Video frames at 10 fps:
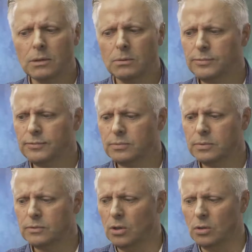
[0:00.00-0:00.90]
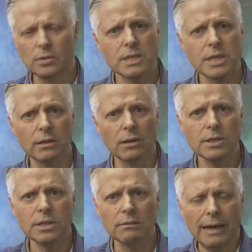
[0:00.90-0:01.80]
we've got all the
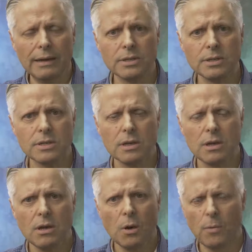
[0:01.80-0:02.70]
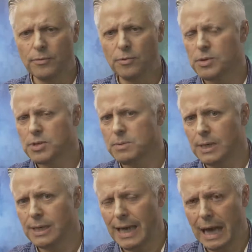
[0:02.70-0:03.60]
technology around us, if we've got some
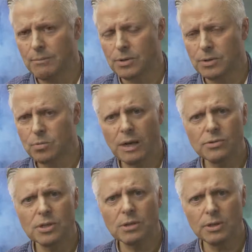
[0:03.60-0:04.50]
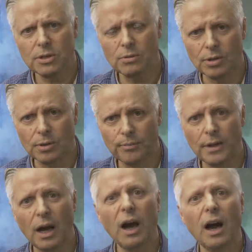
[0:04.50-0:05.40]
cameras, what else can we do with them?
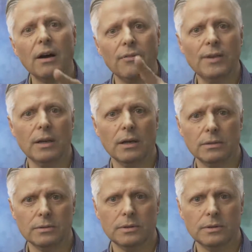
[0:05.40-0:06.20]
Video.